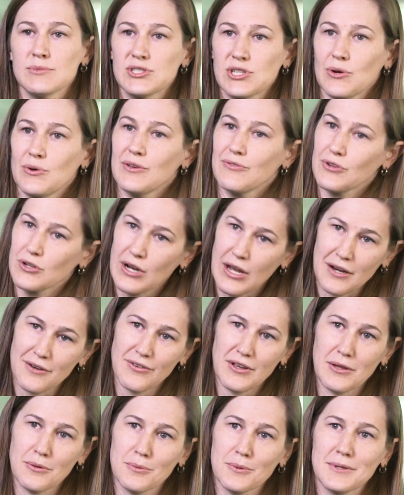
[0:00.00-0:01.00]
So if you're not
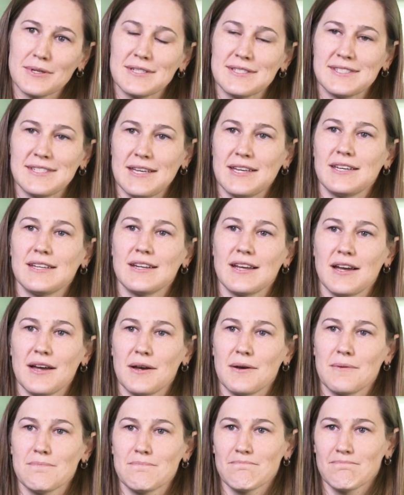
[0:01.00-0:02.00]
available to see it
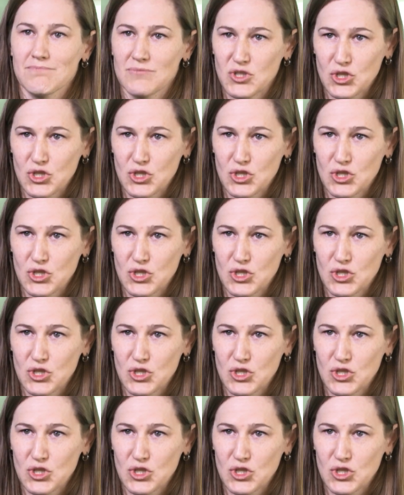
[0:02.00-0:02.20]
um,